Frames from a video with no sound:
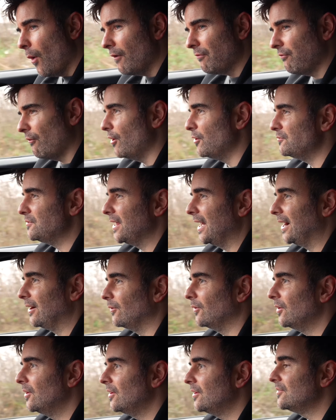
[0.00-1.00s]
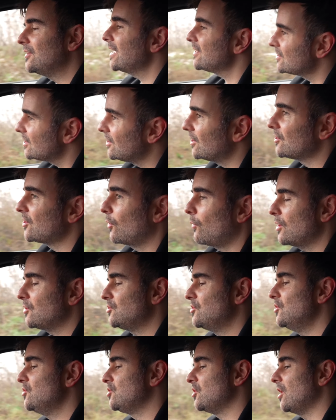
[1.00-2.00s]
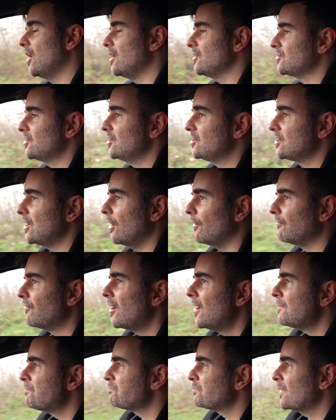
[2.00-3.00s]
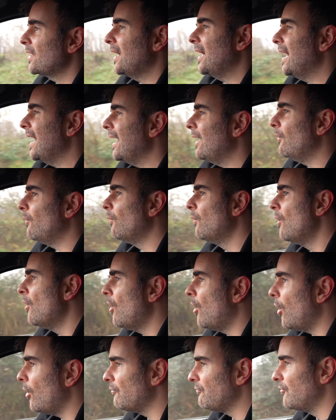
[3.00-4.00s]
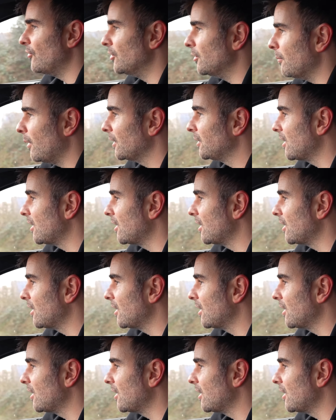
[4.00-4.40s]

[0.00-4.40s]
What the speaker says: off-road now? That's another question you should ask yourself. How often am I